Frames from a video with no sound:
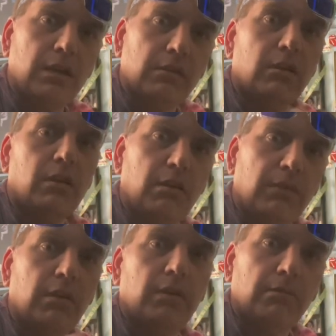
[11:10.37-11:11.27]
oh
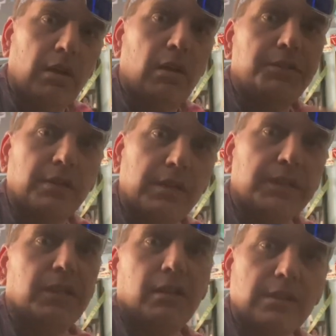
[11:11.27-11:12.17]
blah blah blah, you're gonna
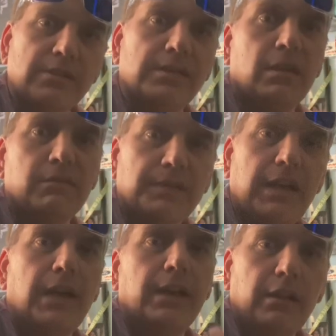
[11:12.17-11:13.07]
kill yourself
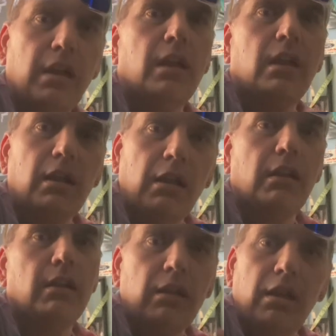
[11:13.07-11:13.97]
on it, oh la la la
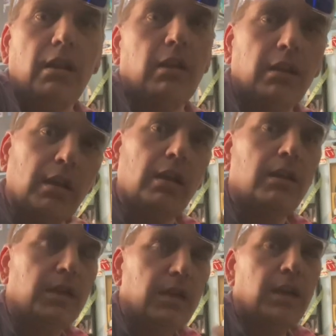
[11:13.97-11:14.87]
la la la la la.
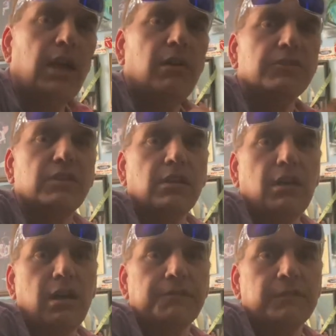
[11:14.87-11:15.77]
I was gonna
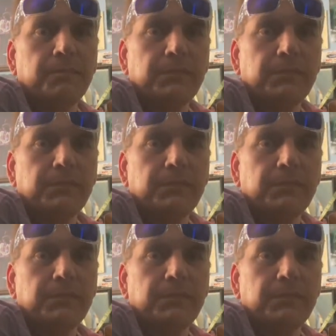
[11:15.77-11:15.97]
offer him